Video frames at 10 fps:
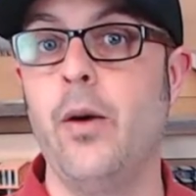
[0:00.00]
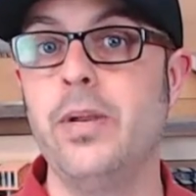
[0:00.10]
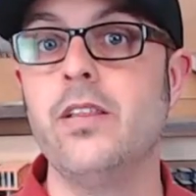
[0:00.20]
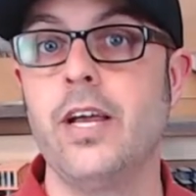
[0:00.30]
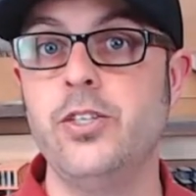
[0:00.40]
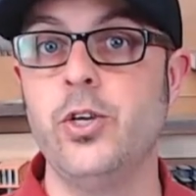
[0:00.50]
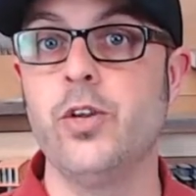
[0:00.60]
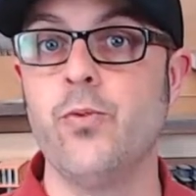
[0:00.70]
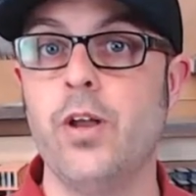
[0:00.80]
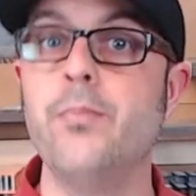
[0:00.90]
many lights you
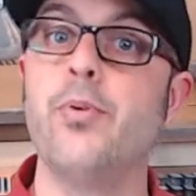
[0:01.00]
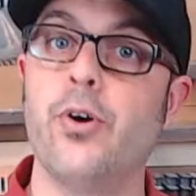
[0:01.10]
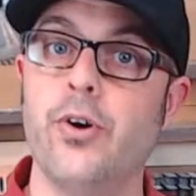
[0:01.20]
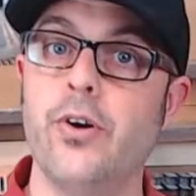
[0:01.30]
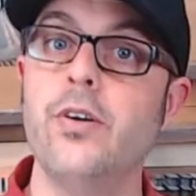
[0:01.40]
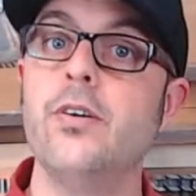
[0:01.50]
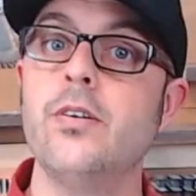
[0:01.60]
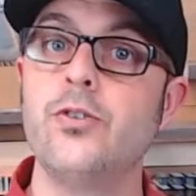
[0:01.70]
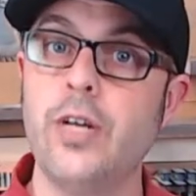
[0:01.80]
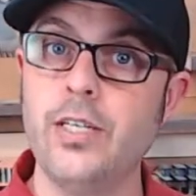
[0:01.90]
can run per
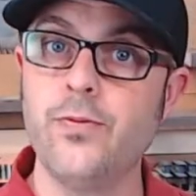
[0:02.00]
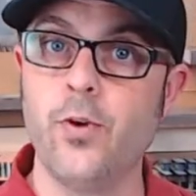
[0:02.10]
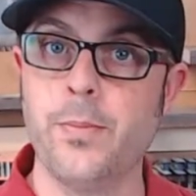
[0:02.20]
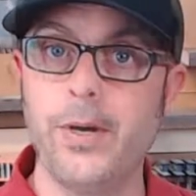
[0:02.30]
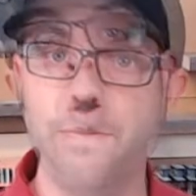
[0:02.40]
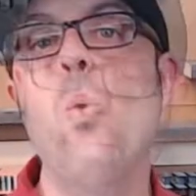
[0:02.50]
transformer.